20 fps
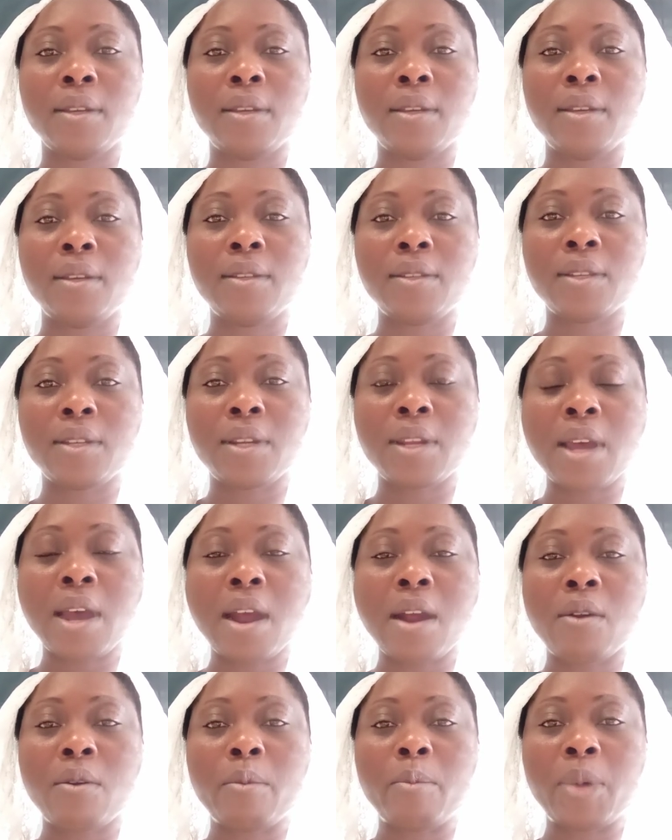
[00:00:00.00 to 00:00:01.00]
is
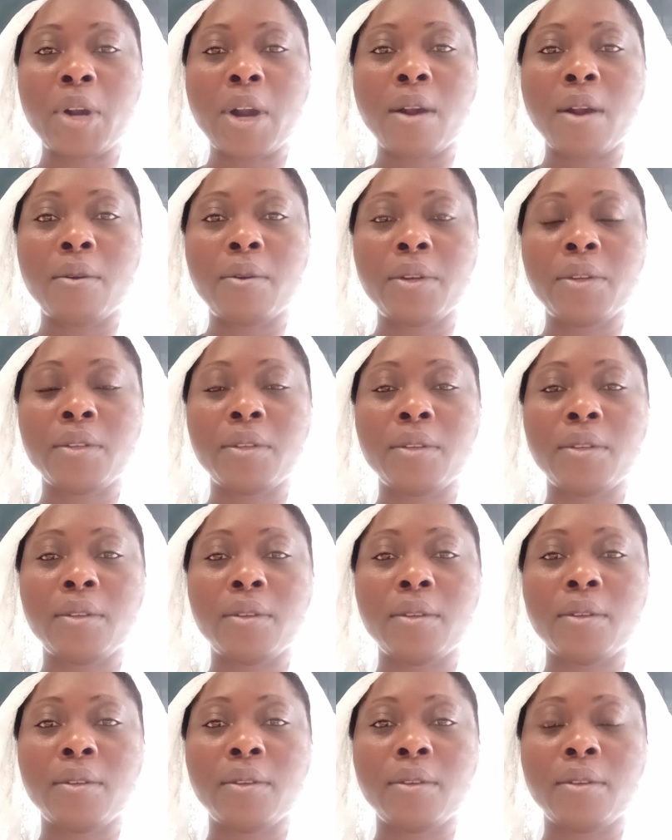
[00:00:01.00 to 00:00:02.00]
now about
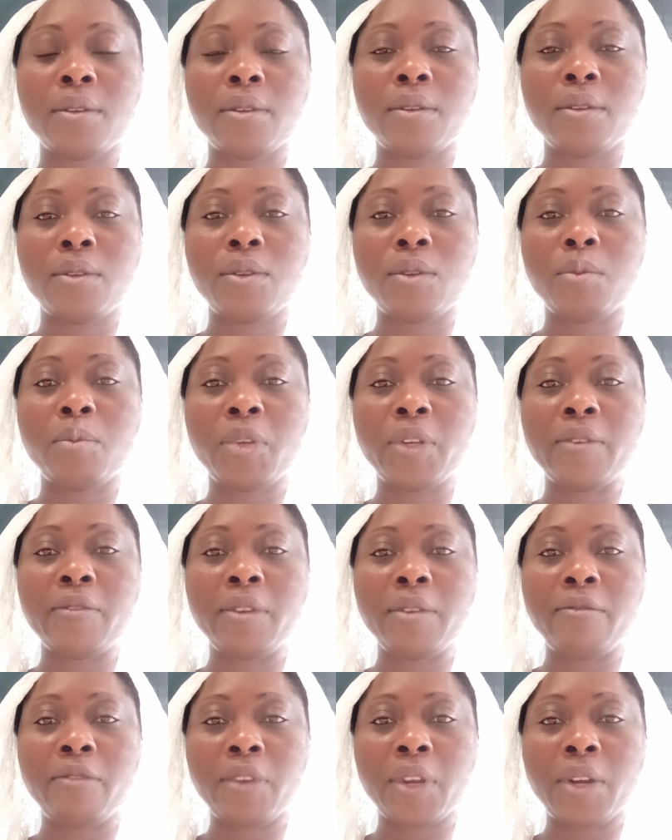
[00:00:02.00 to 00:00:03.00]
to be
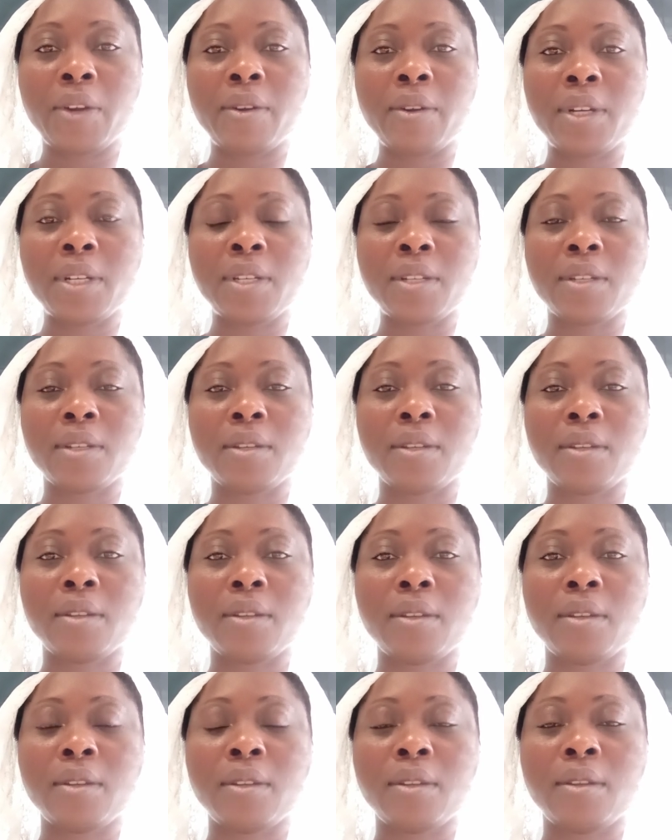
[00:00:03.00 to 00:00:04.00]
revealed
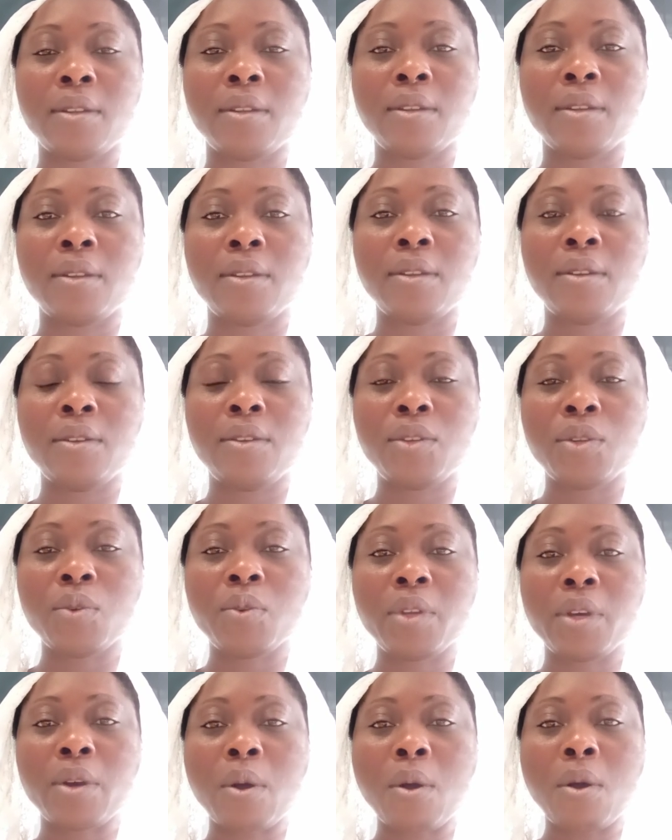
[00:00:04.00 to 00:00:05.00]
to
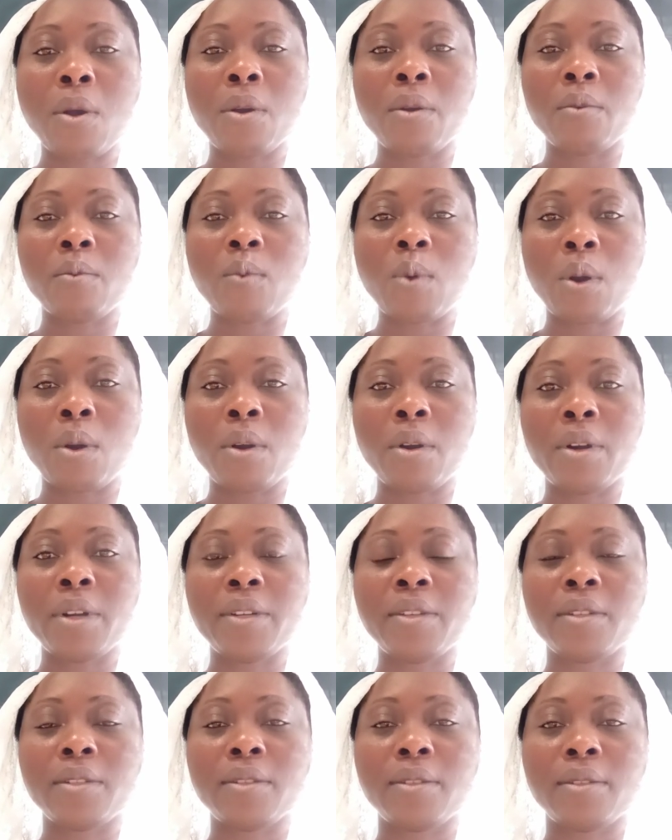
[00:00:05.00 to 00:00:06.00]
the whole world.